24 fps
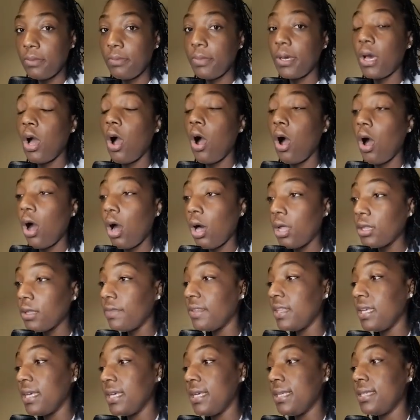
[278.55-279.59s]
But all of
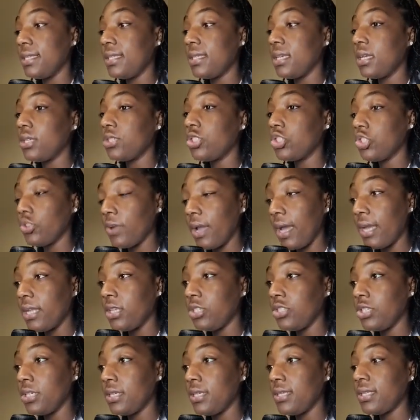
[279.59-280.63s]
these
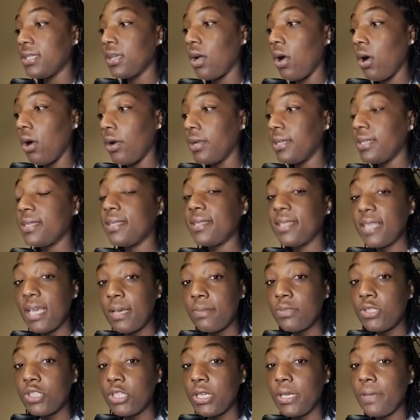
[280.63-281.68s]
strategies are
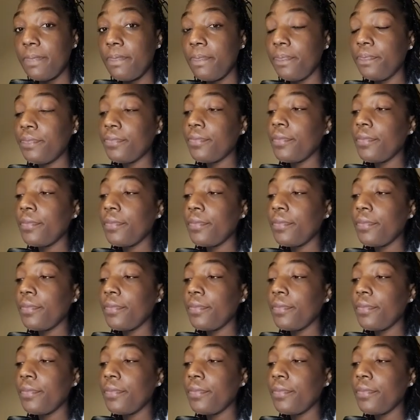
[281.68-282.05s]
deception